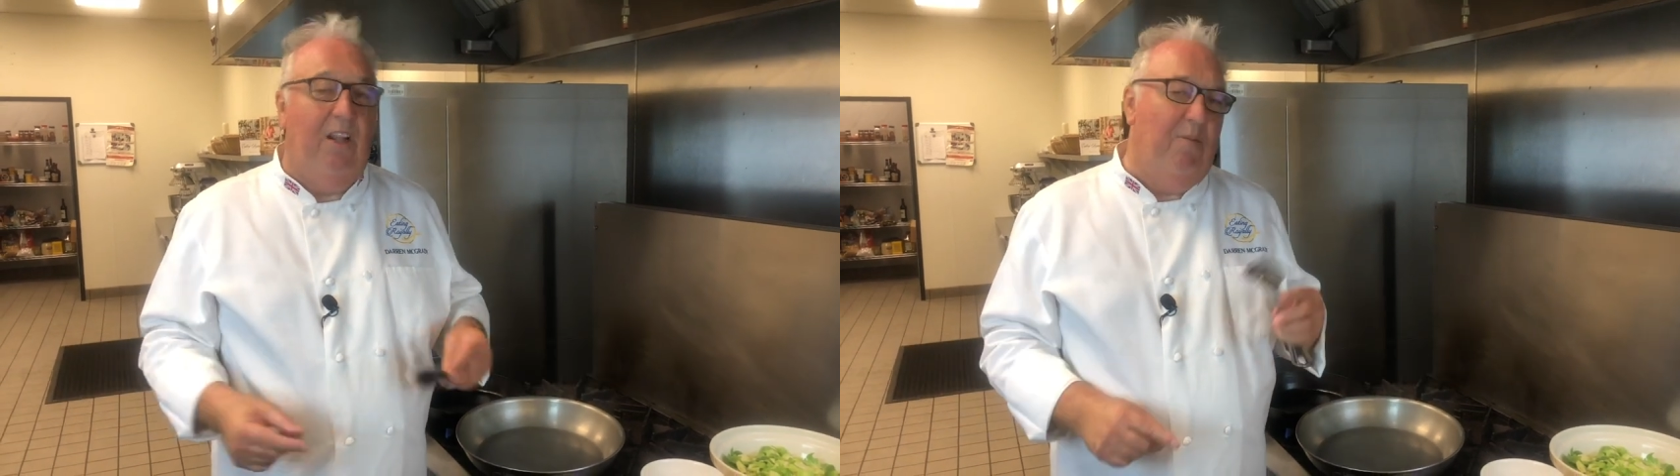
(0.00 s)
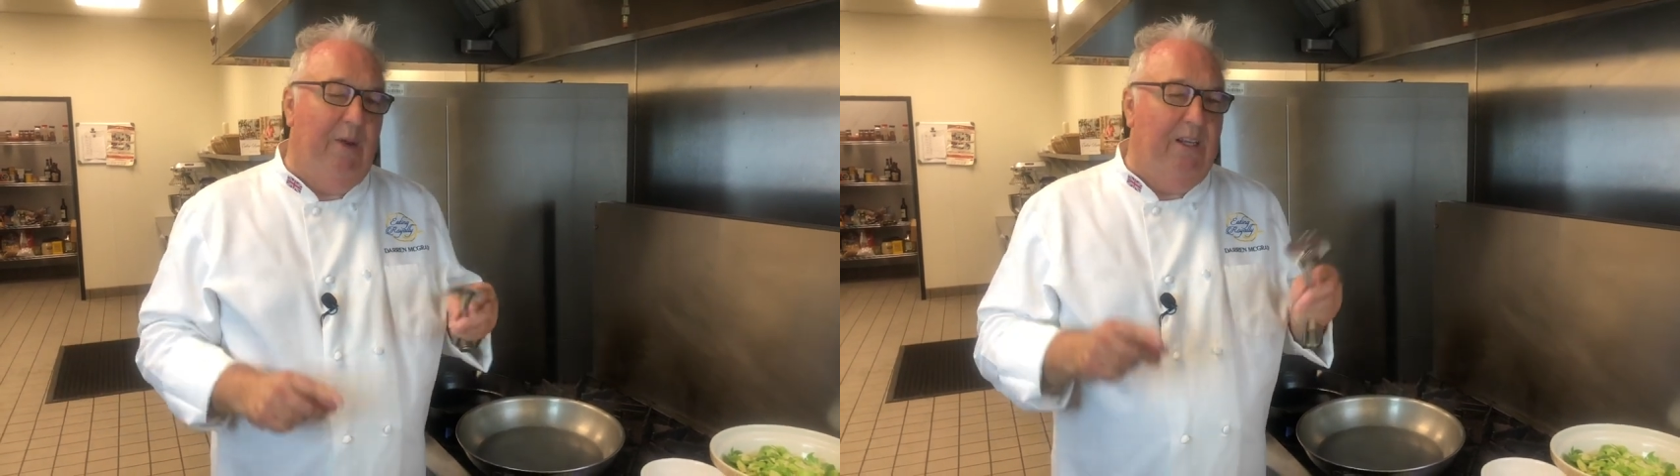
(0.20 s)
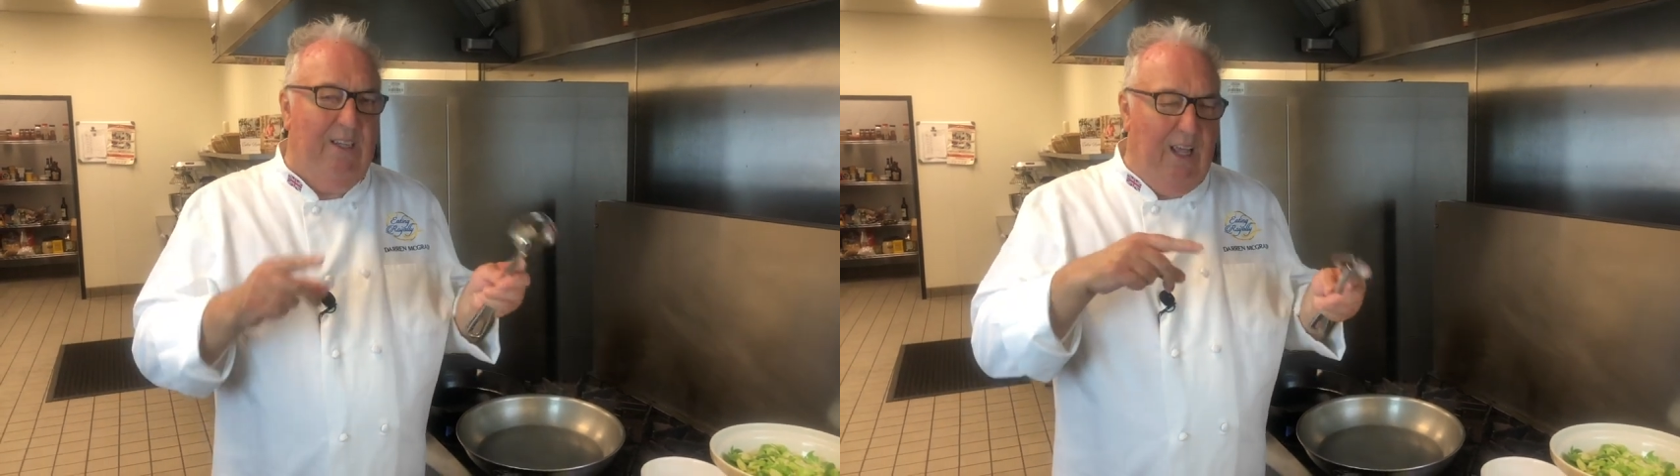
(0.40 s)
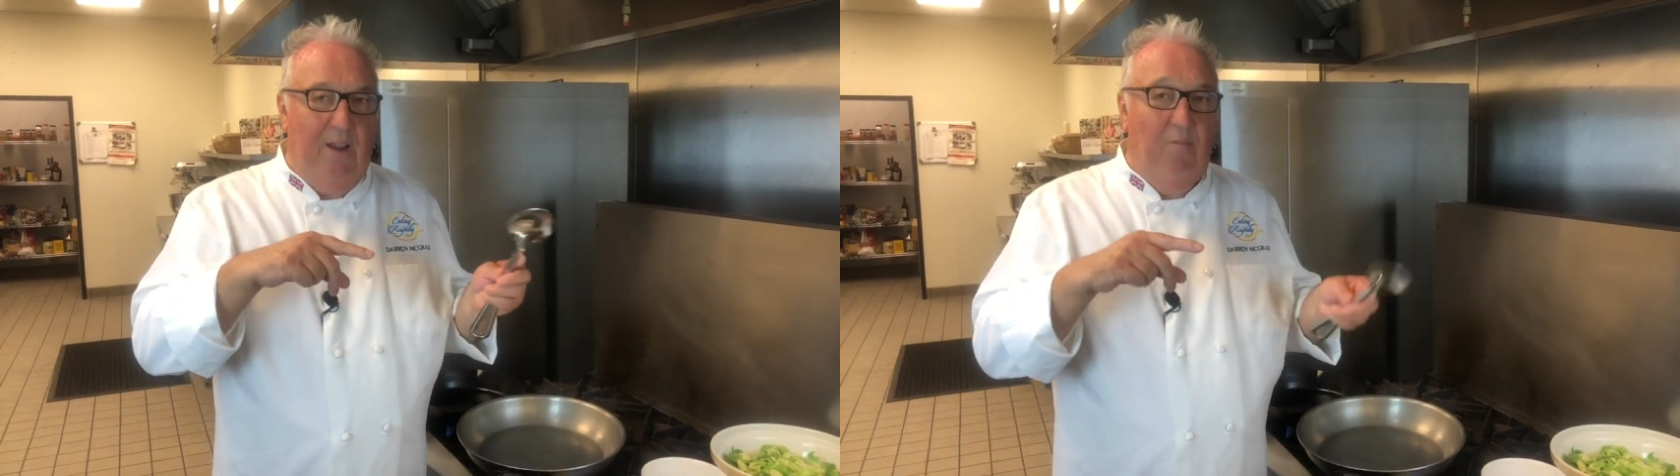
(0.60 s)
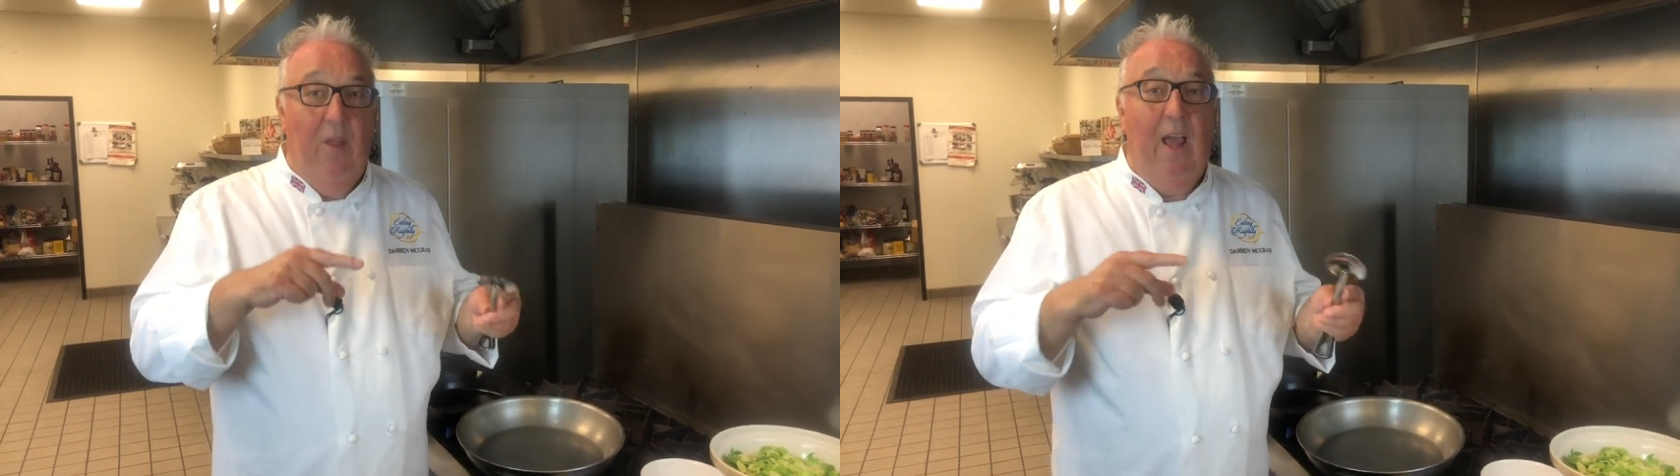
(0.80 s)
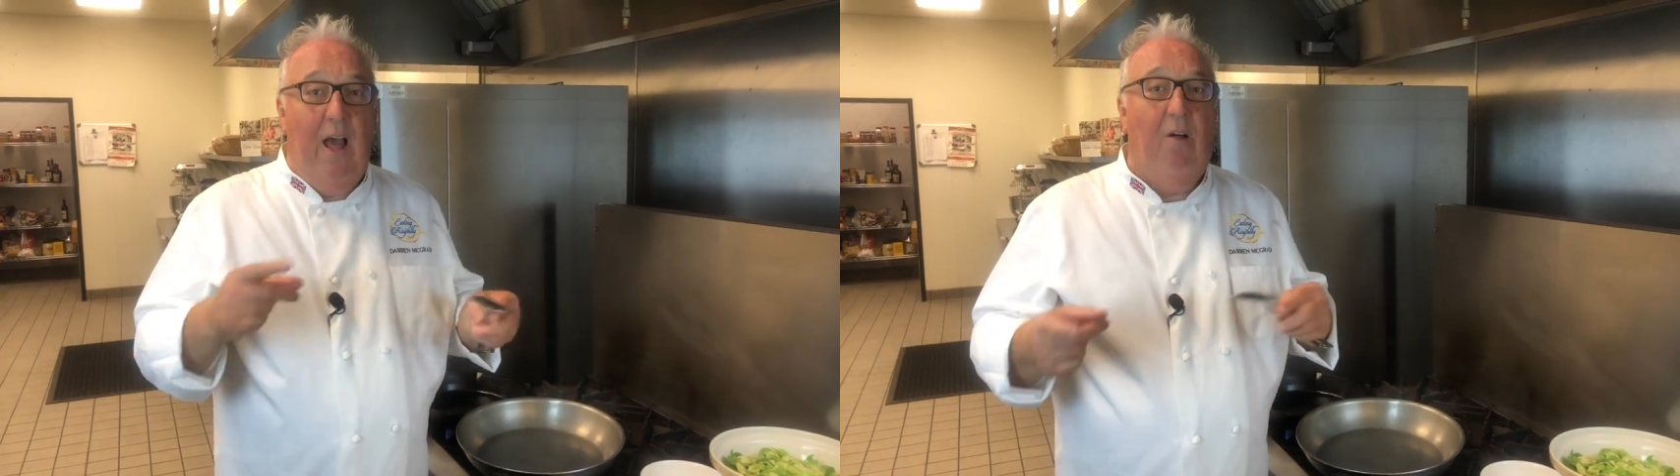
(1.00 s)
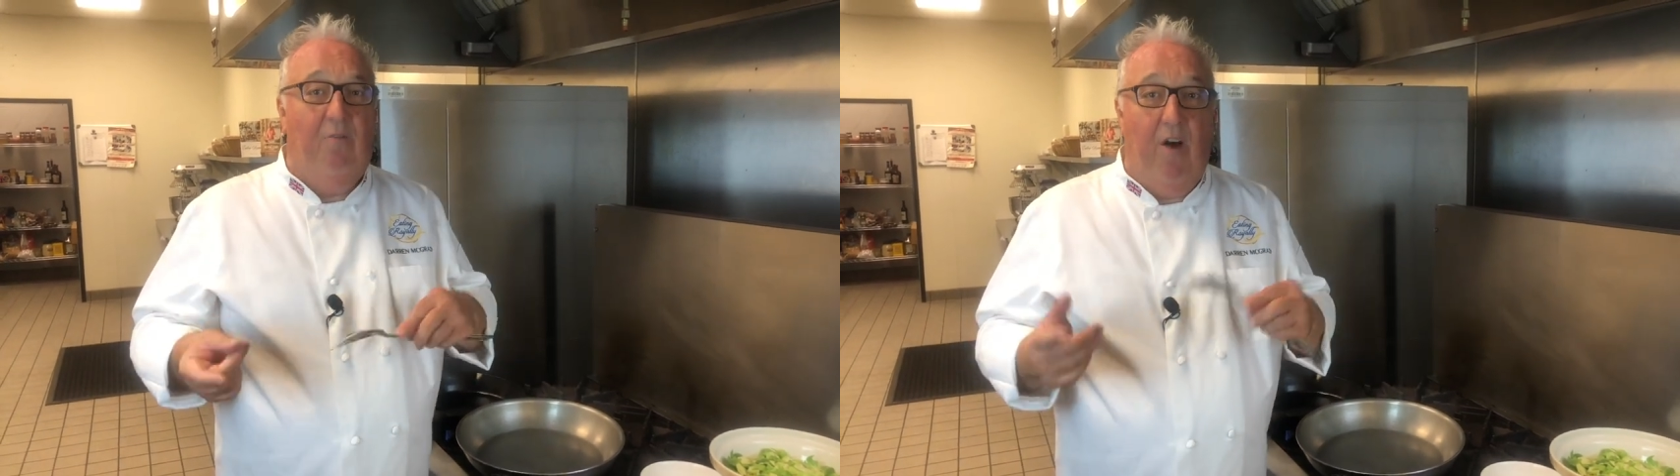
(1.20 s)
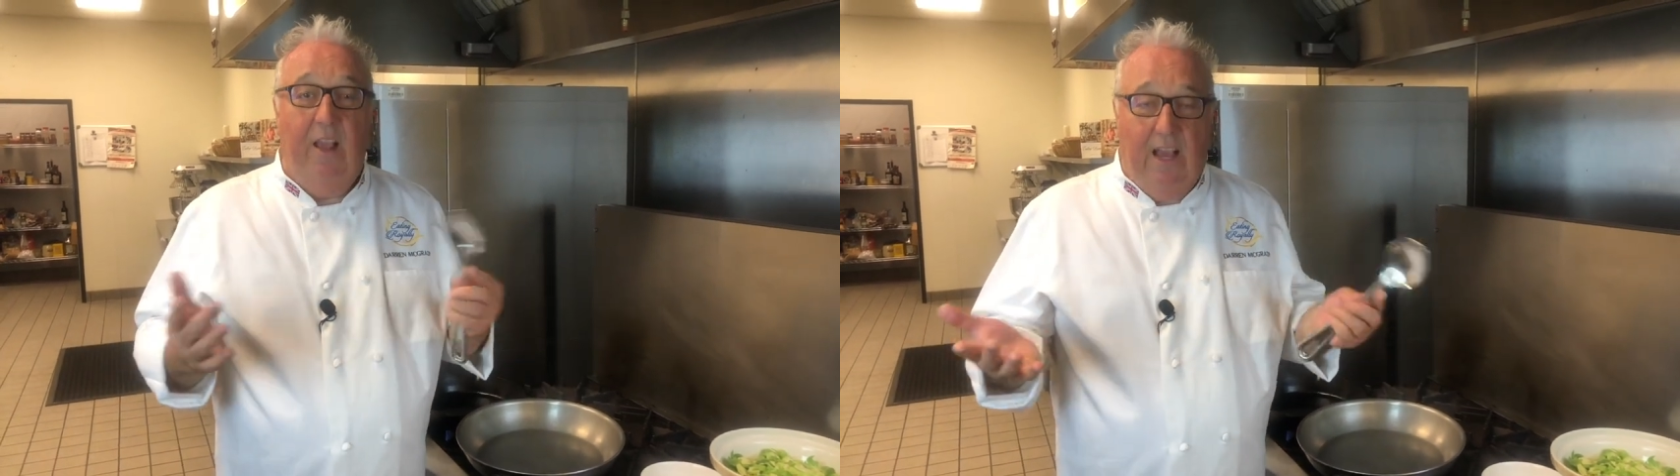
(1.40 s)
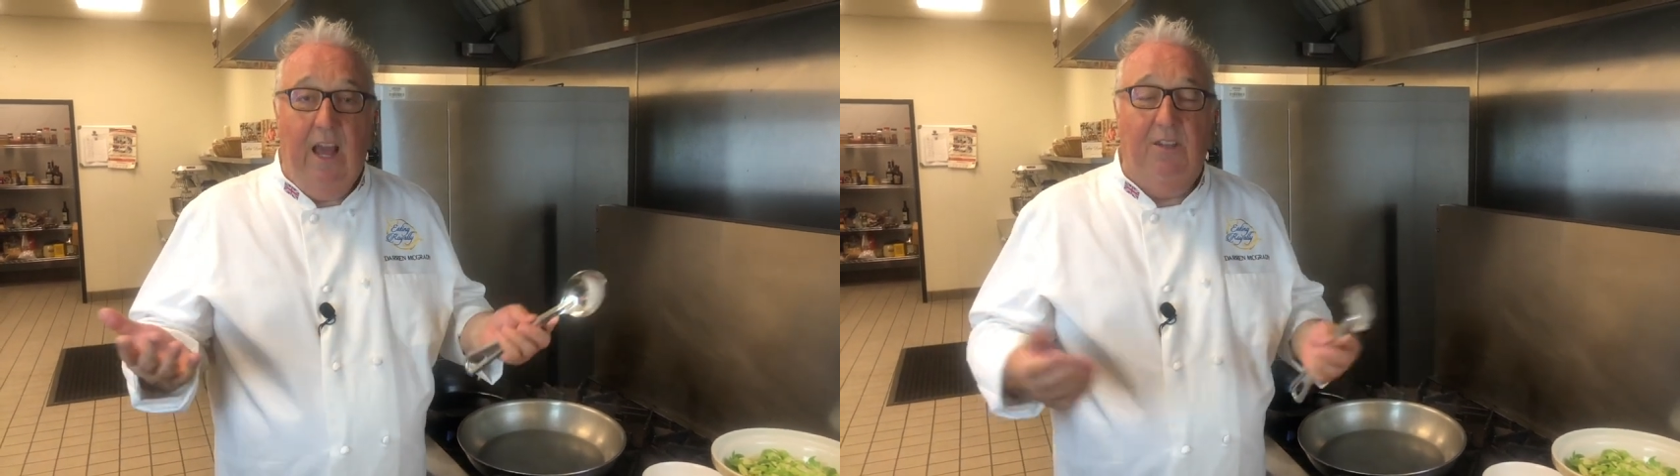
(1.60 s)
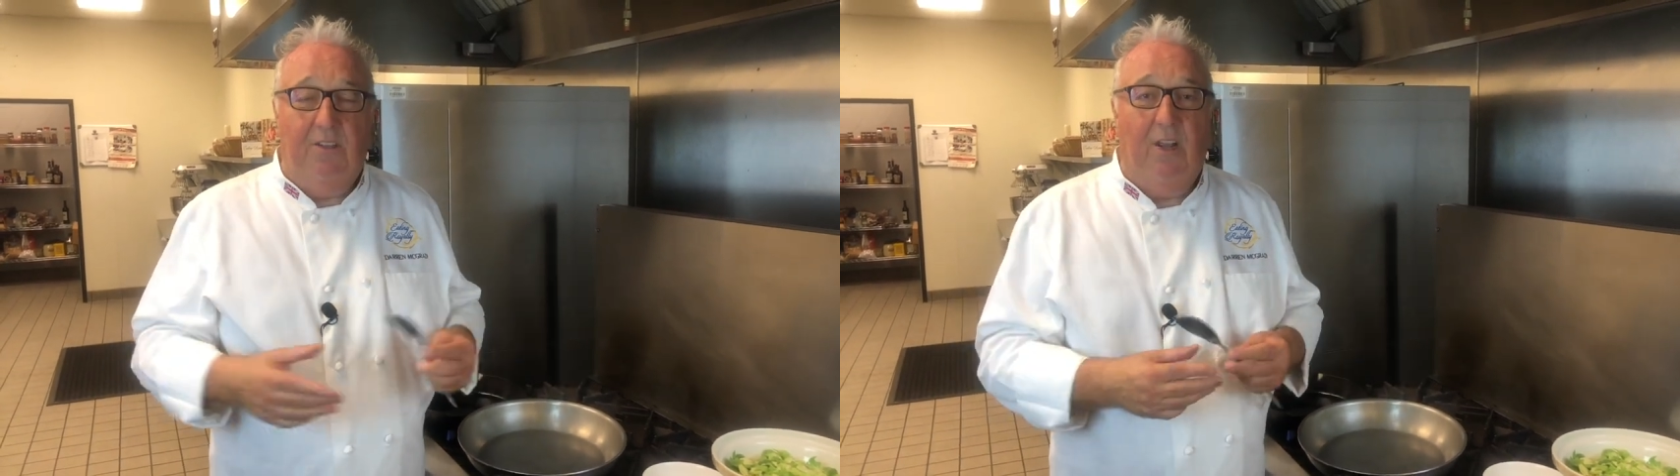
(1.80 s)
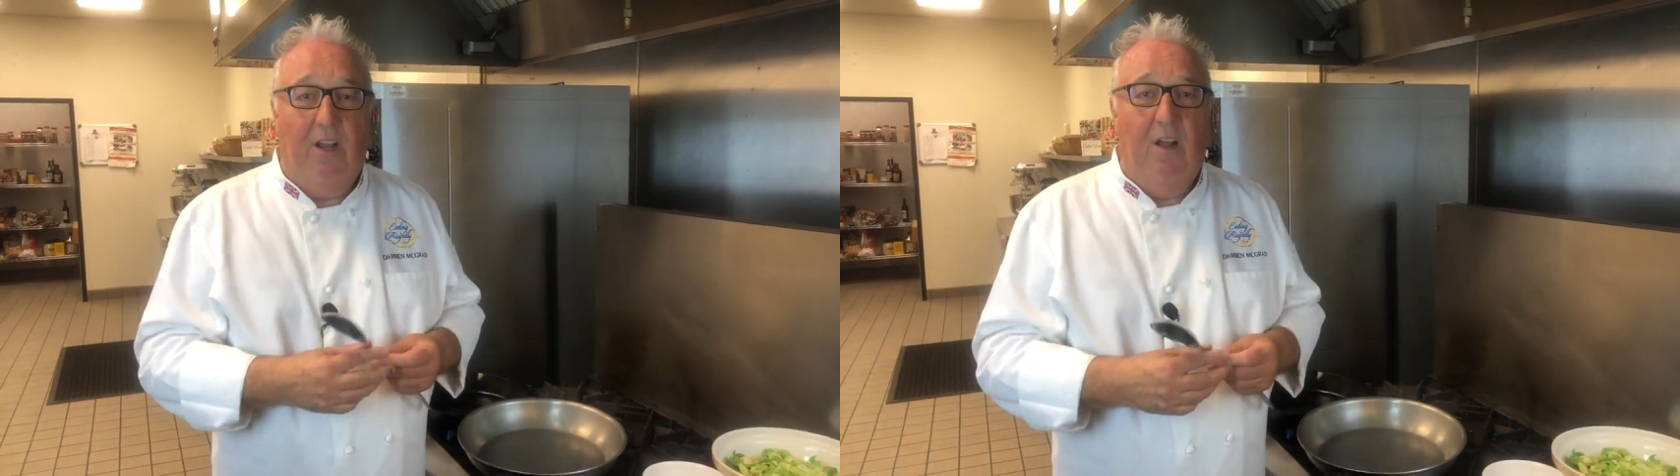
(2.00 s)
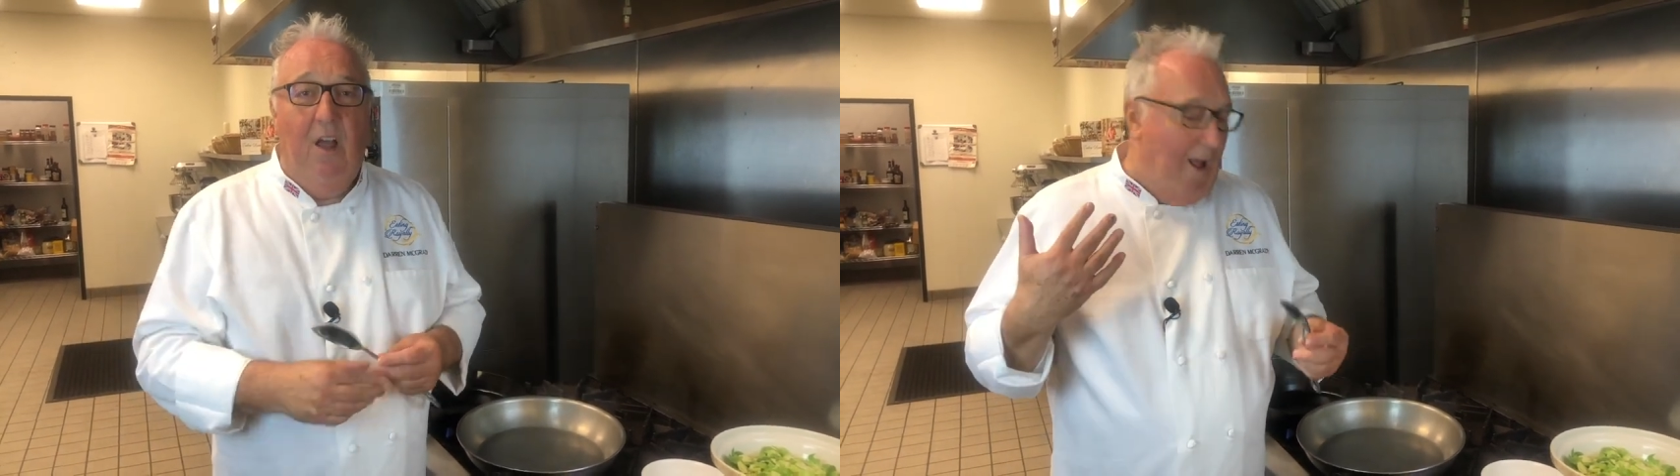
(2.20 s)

That means they help fight cancer.